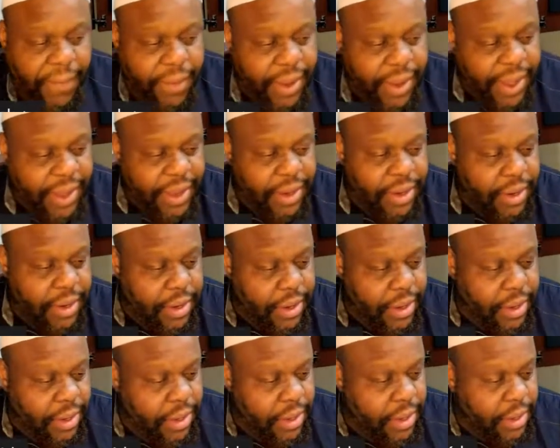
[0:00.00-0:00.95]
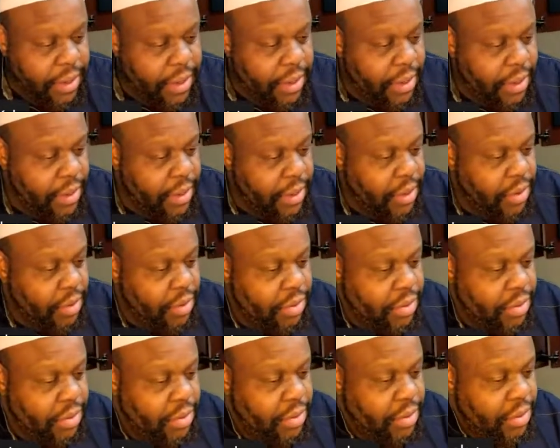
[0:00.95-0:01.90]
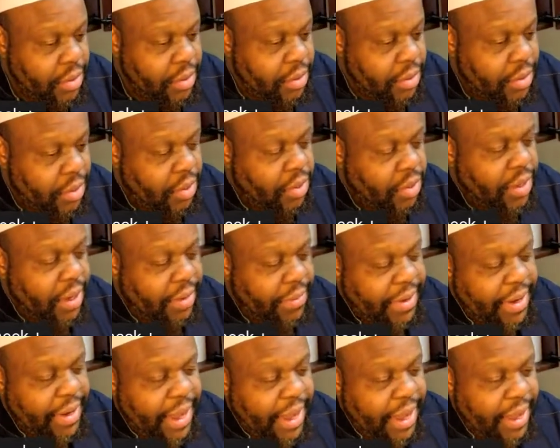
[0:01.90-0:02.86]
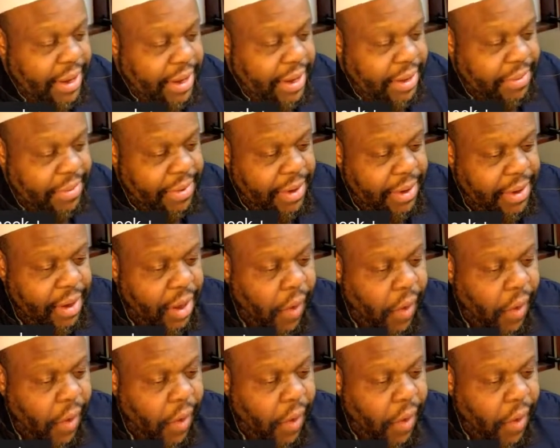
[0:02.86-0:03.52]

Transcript: 8. No, no, number 9. Number 9.